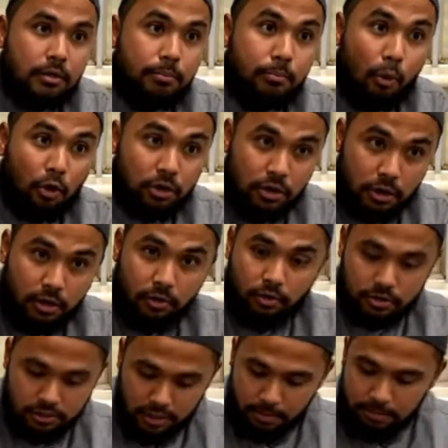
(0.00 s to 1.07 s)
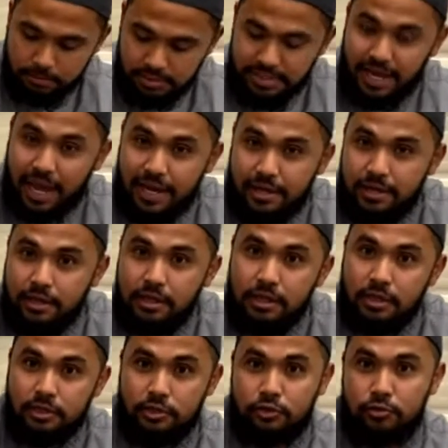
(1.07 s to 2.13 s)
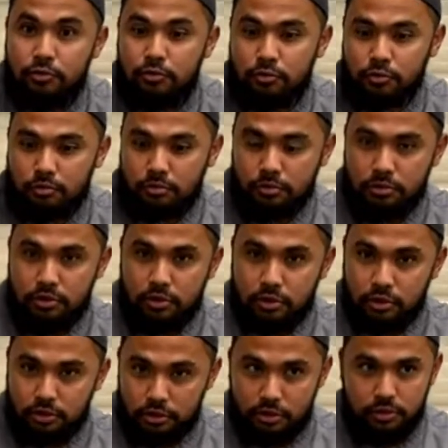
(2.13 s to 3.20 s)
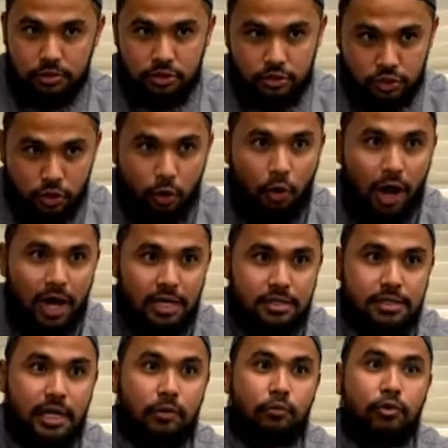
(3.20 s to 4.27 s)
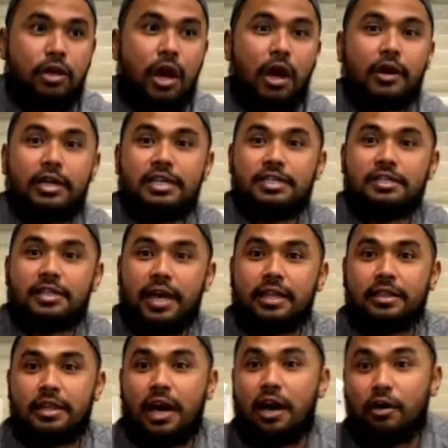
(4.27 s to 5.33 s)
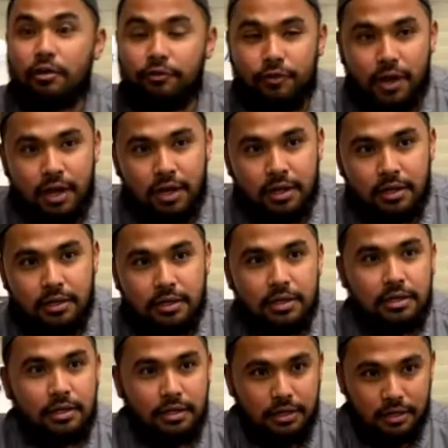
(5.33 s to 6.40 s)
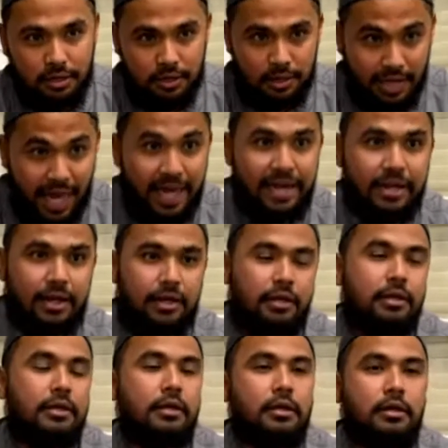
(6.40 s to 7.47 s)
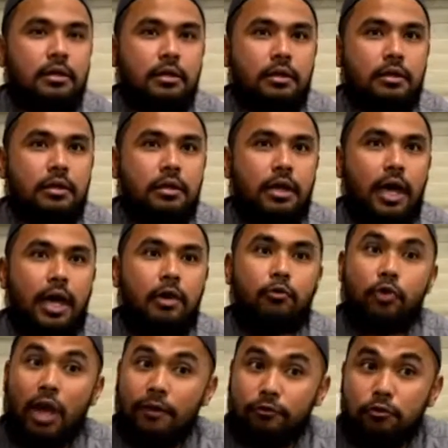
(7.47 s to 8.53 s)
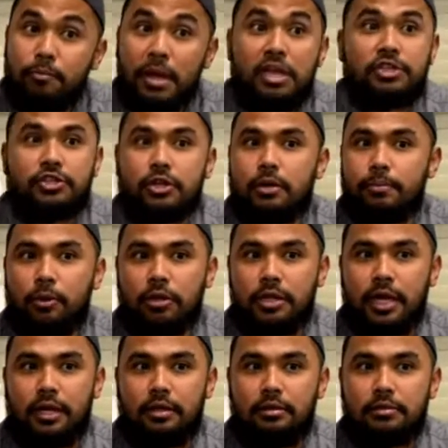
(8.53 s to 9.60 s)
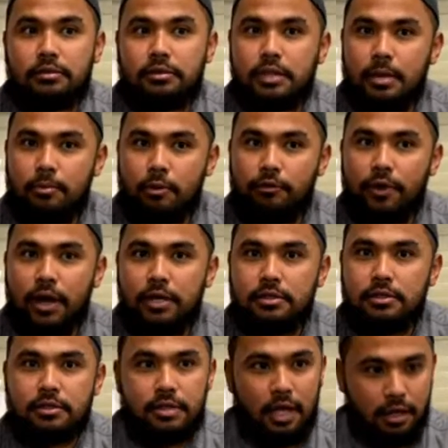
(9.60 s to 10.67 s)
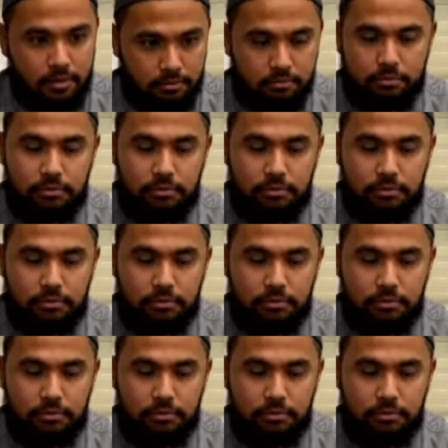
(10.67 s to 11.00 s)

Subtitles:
border or some sign to show us that we are inside the Arafah land, and we have to make sure about that. Some of us, they